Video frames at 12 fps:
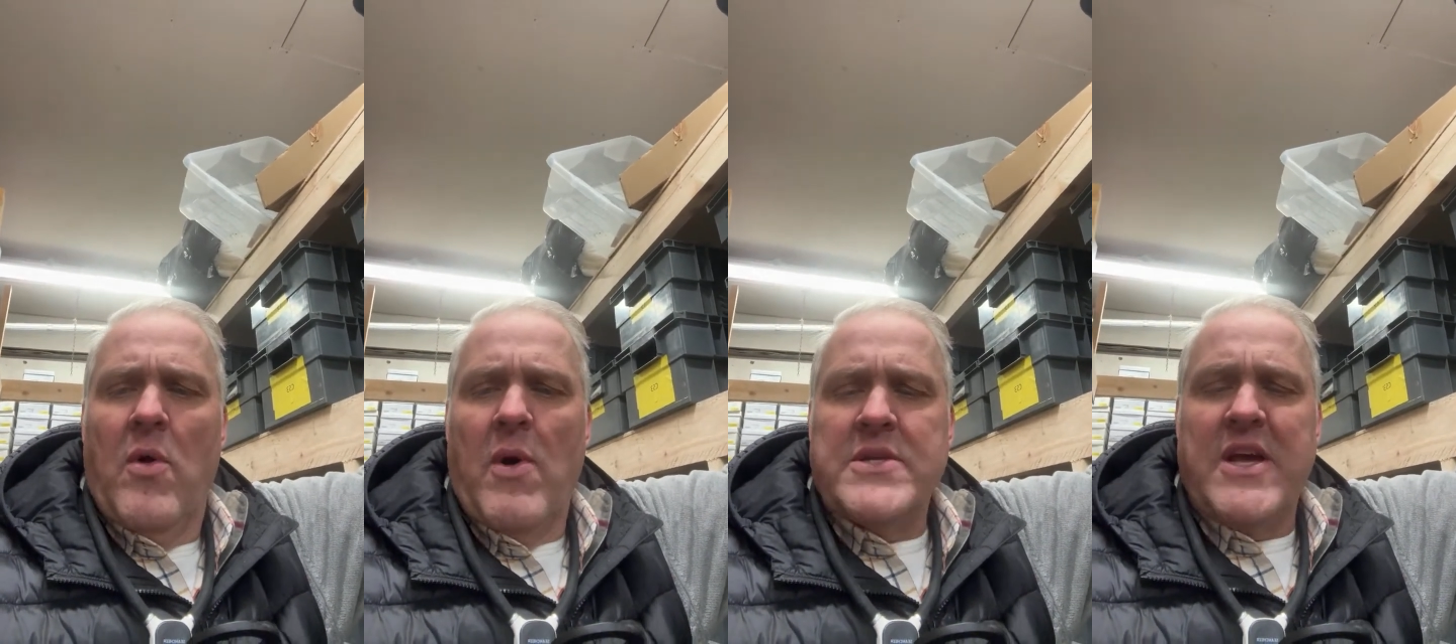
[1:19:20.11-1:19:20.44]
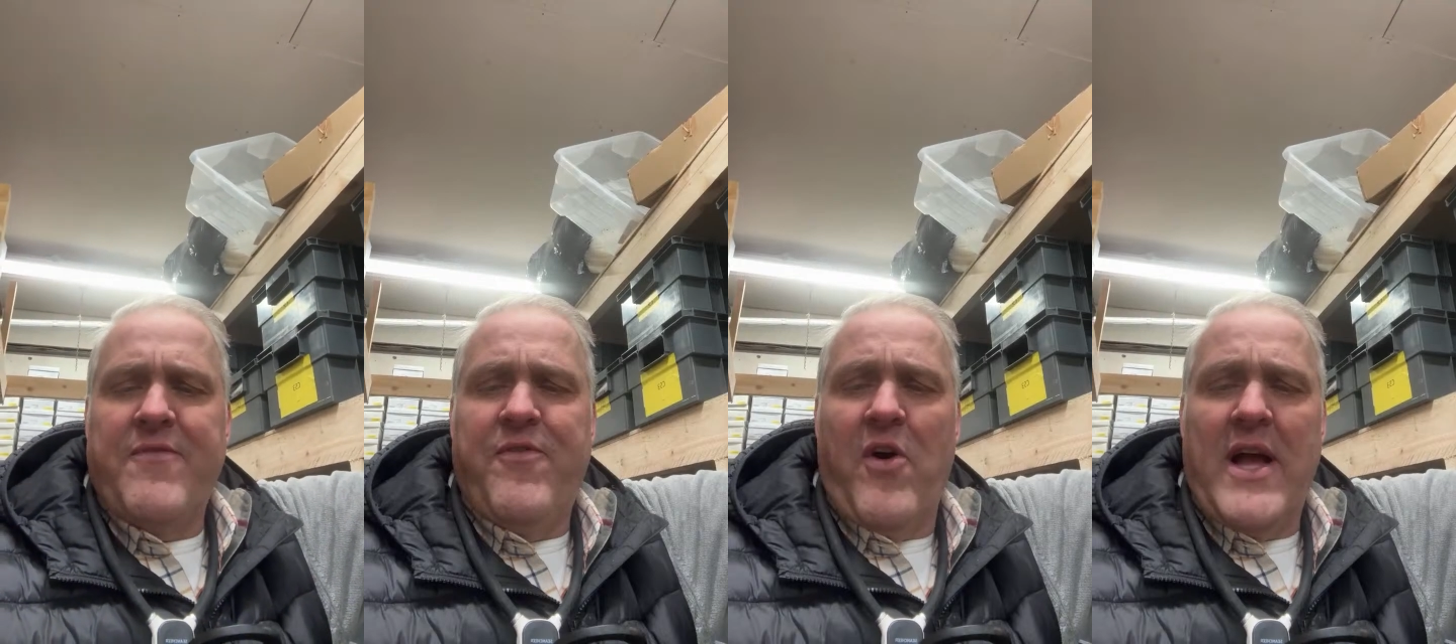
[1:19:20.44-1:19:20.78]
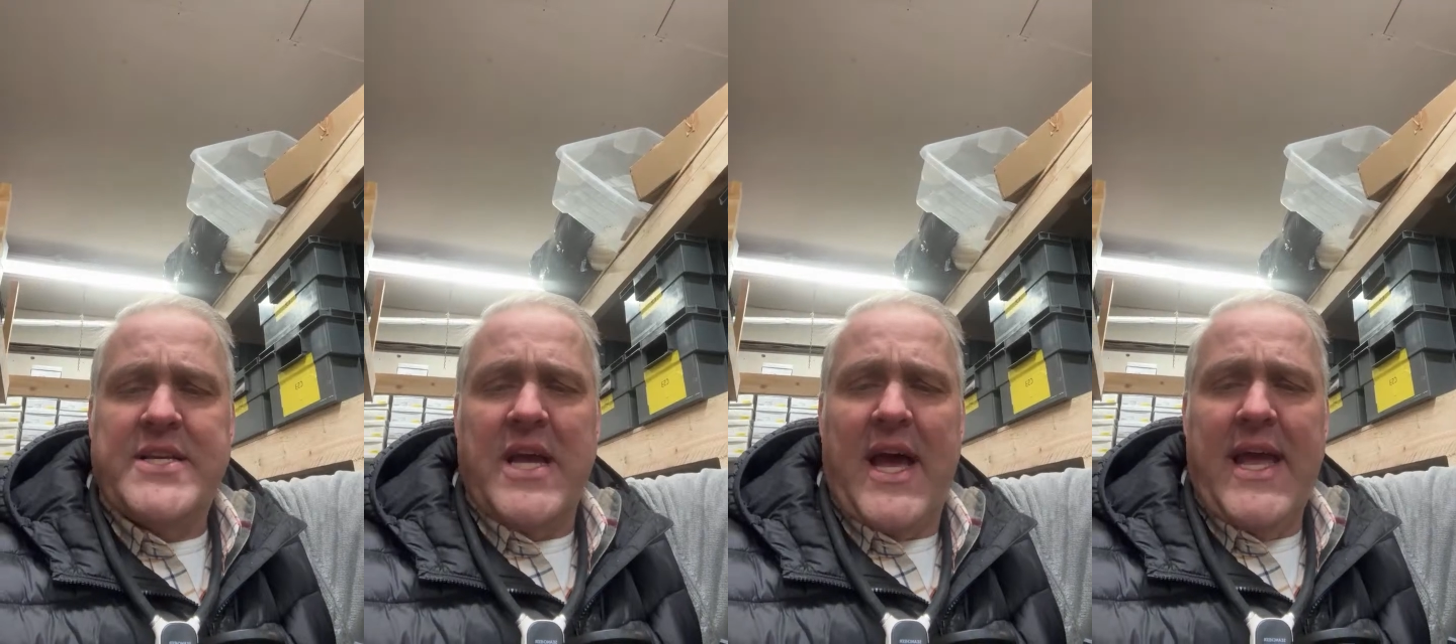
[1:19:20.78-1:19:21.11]
What's that
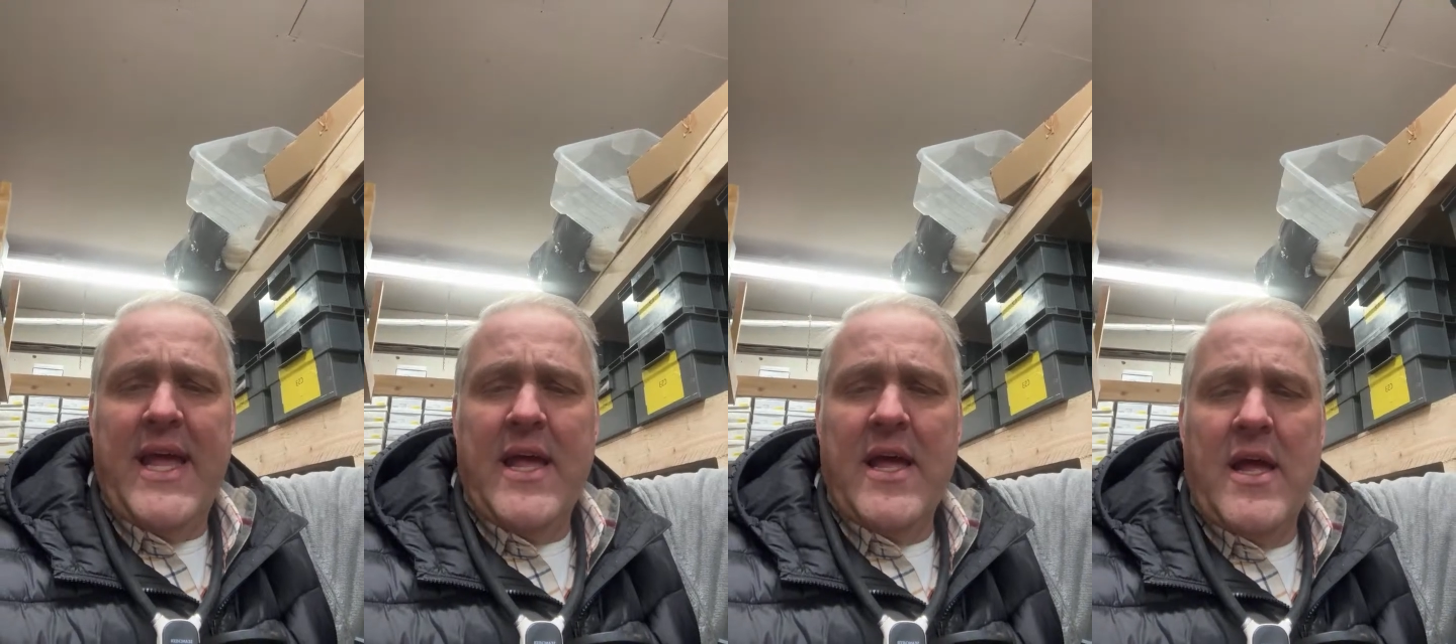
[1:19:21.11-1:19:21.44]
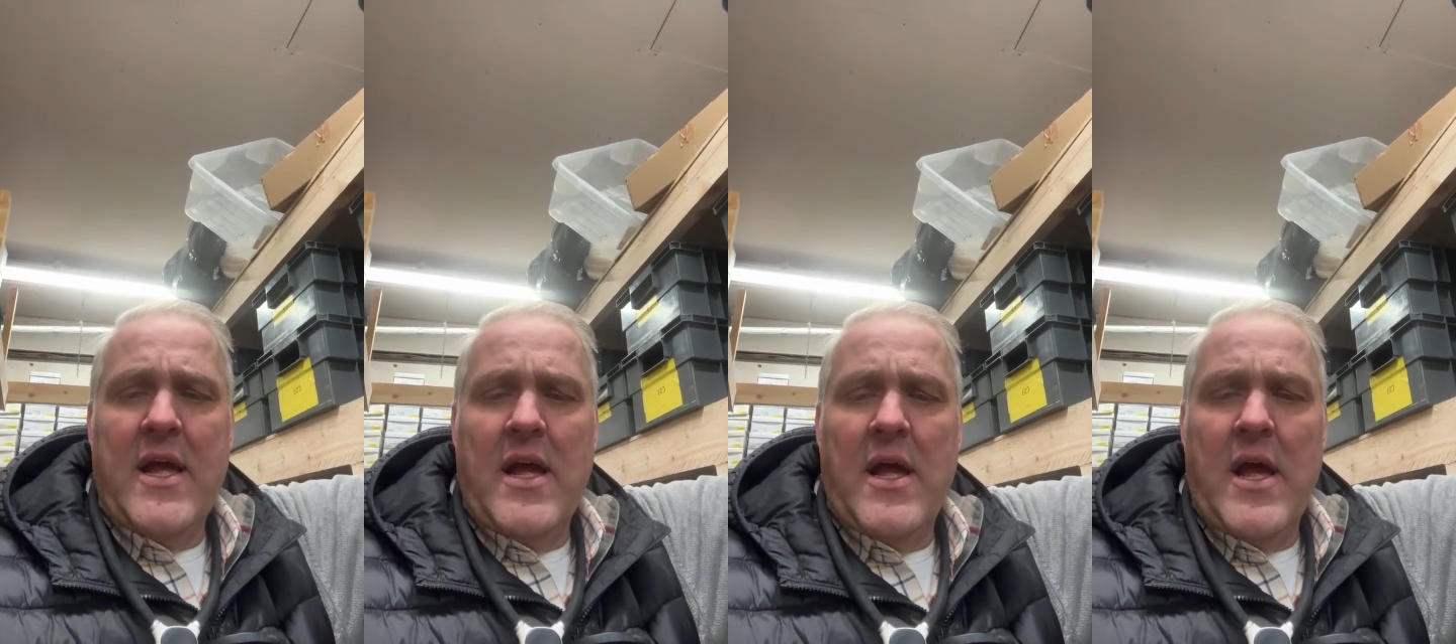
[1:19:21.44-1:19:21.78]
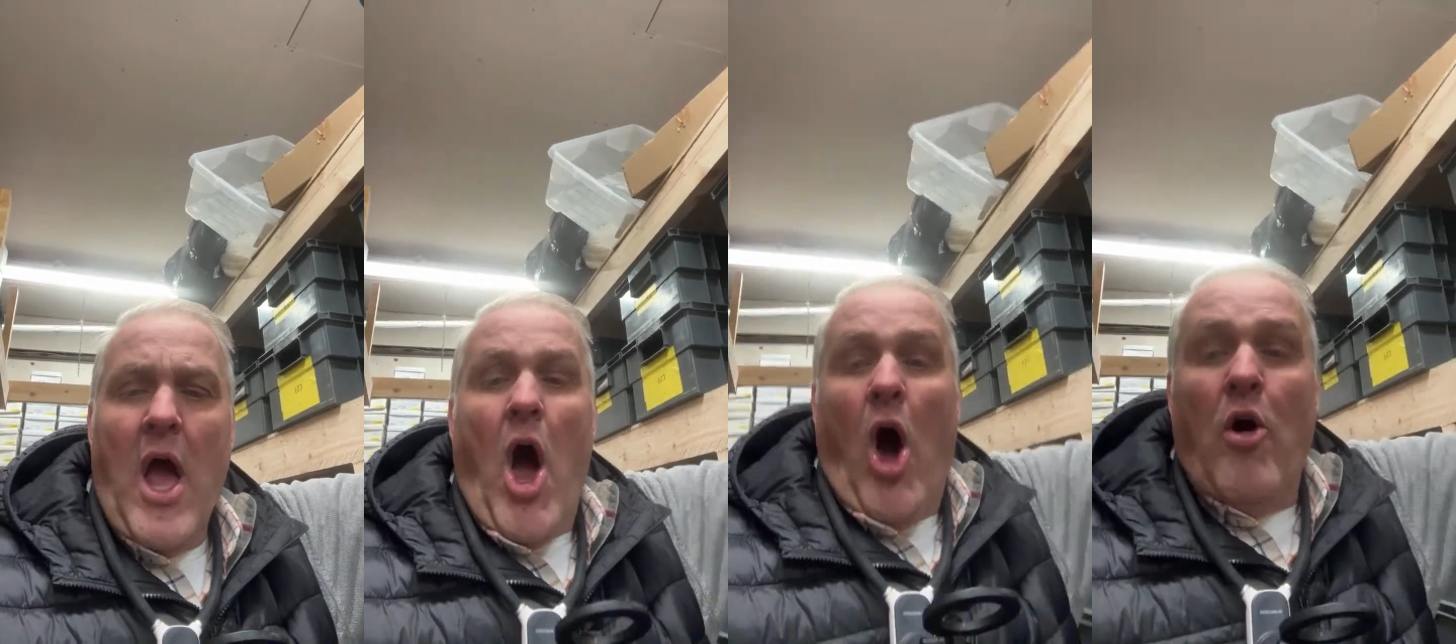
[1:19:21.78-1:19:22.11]
for, SI?
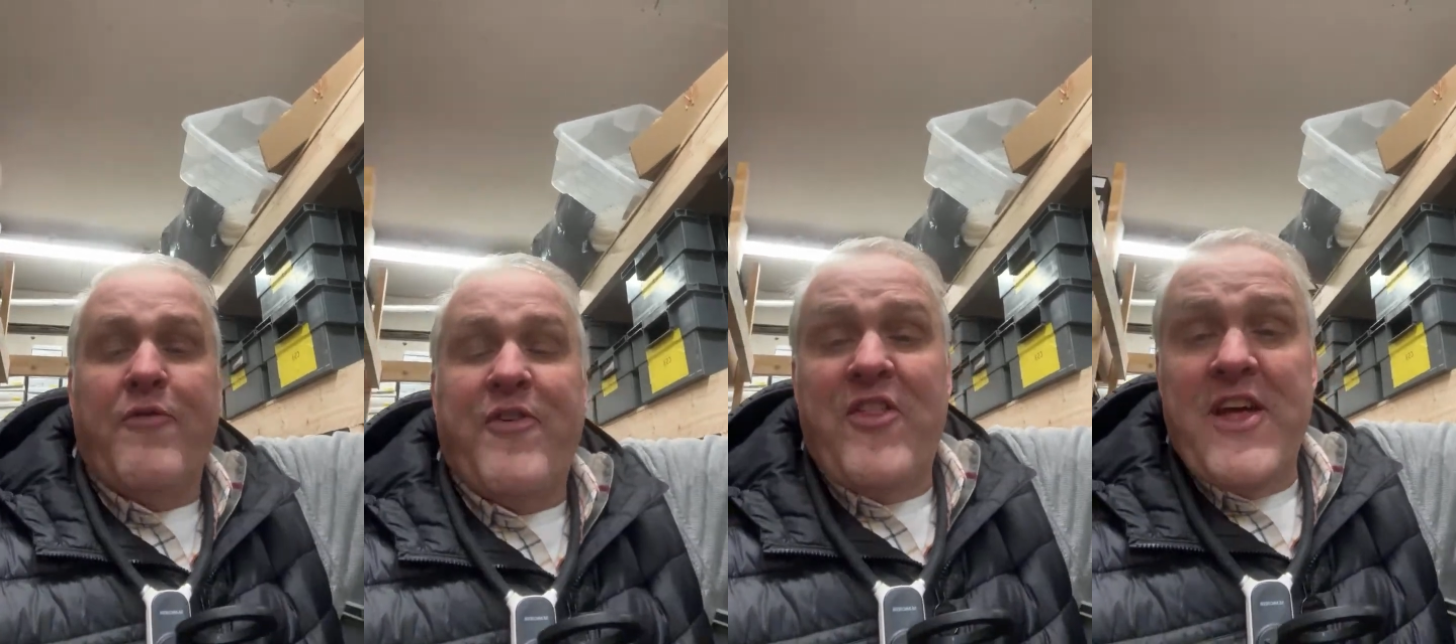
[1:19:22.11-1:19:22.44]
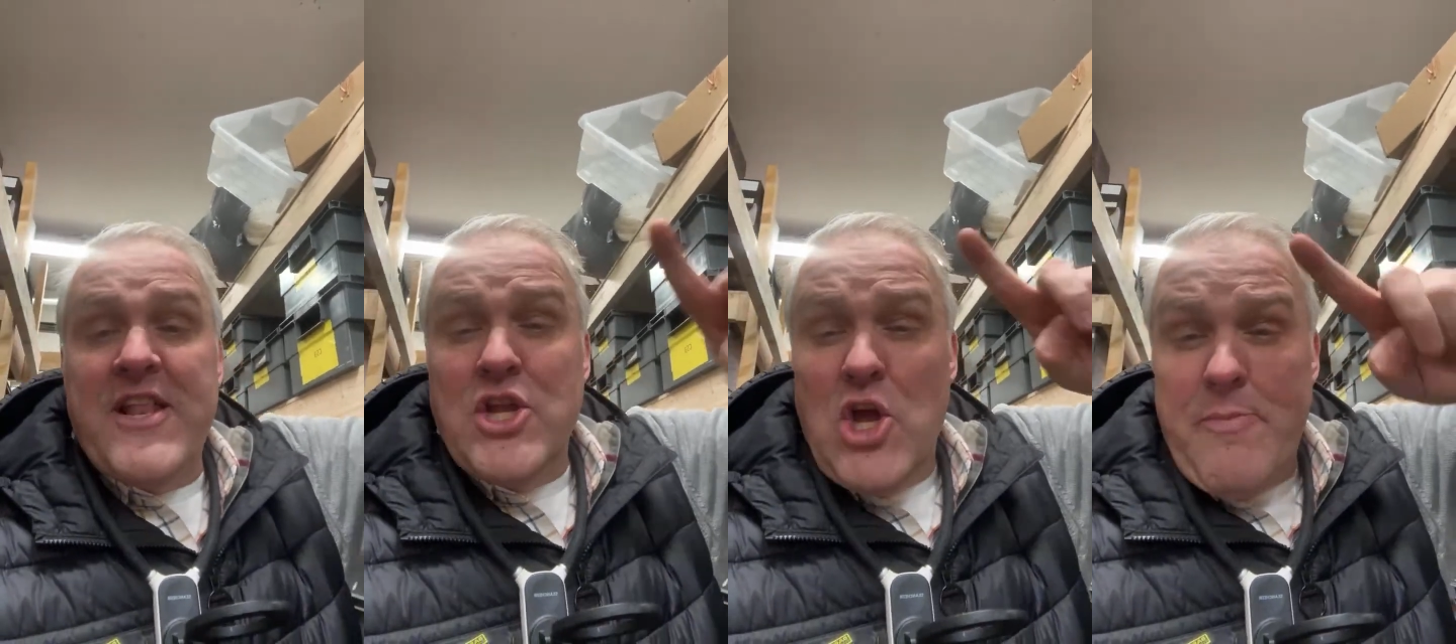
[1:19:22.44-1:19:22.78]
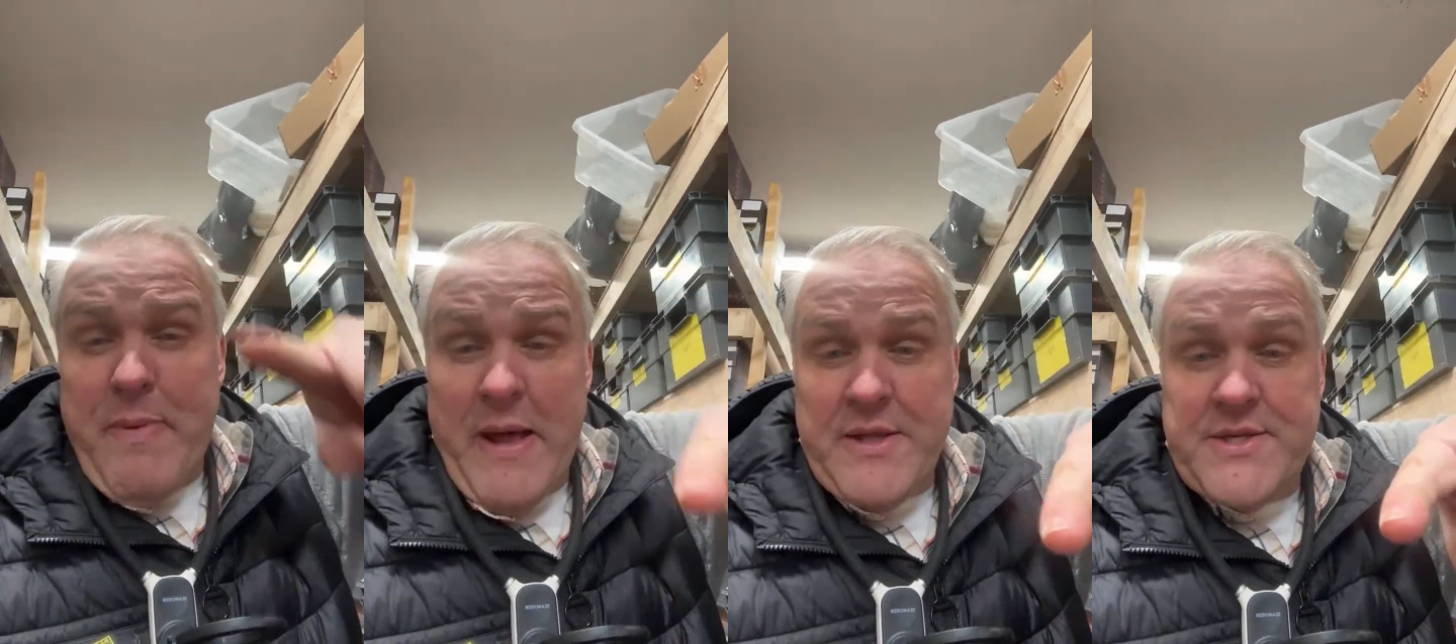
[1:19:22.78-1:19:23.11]
Oh, for the
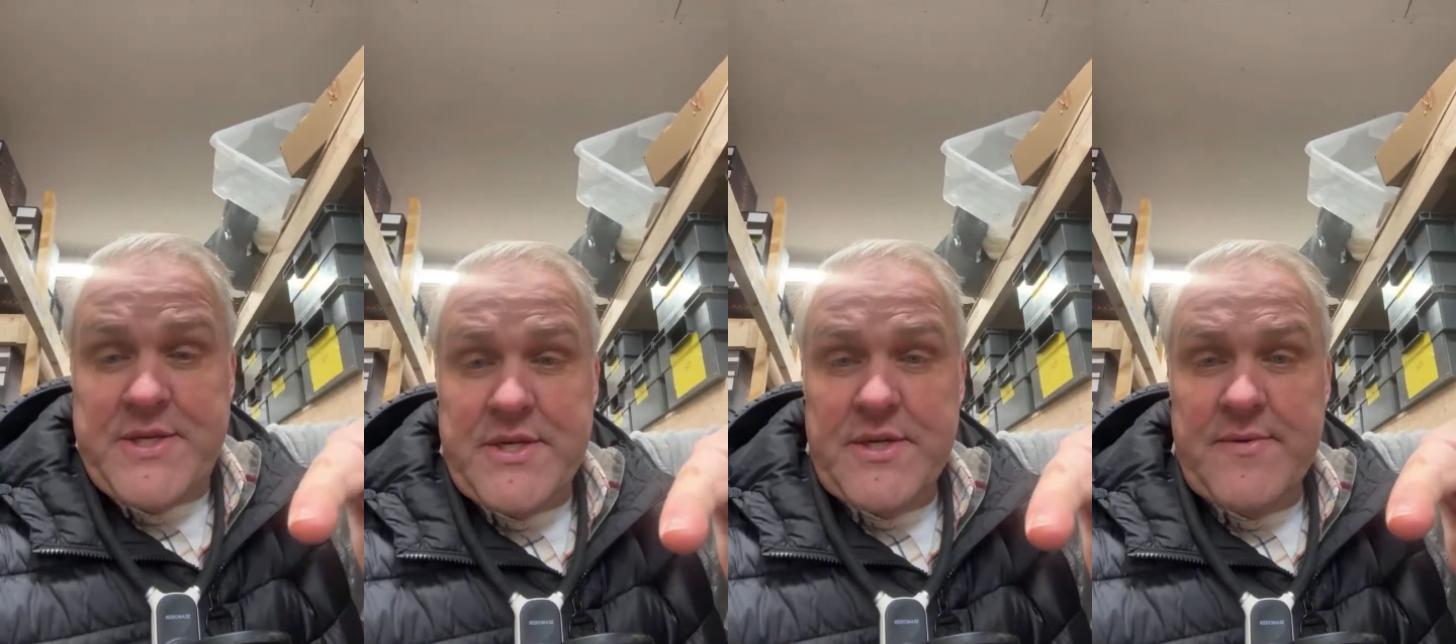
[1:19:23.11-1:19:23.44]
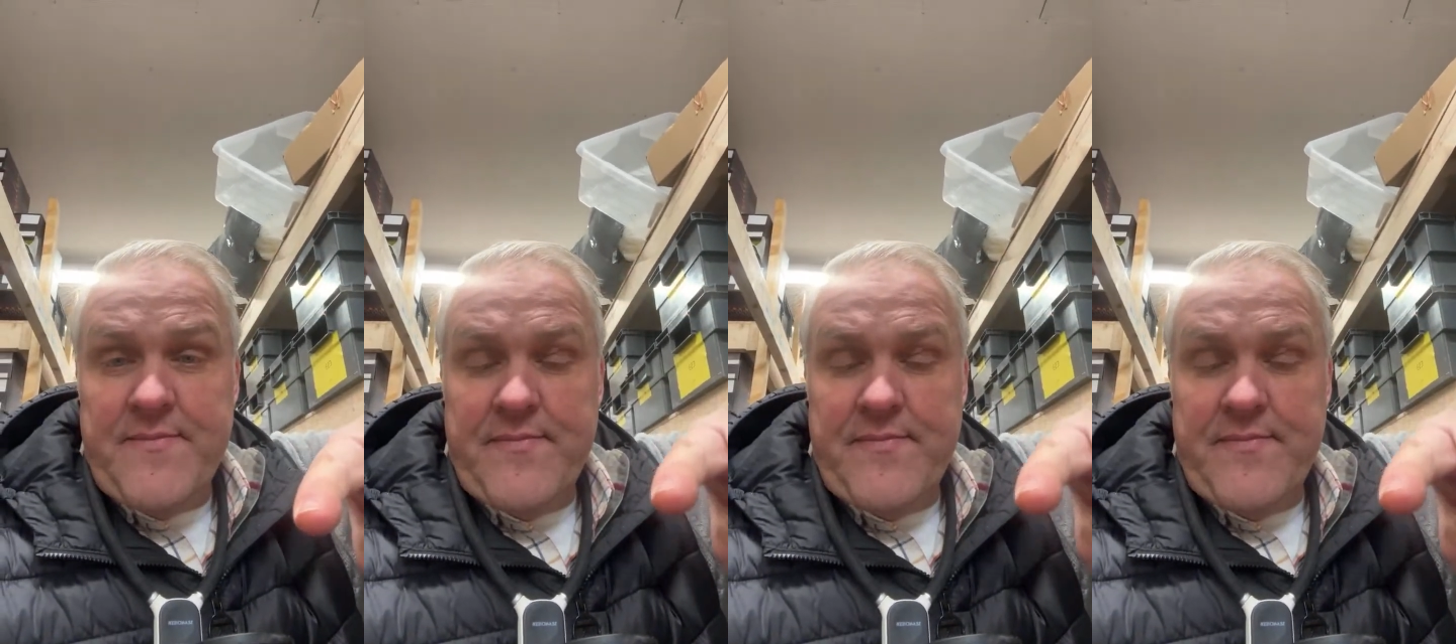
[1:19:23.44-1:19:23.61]
new builds.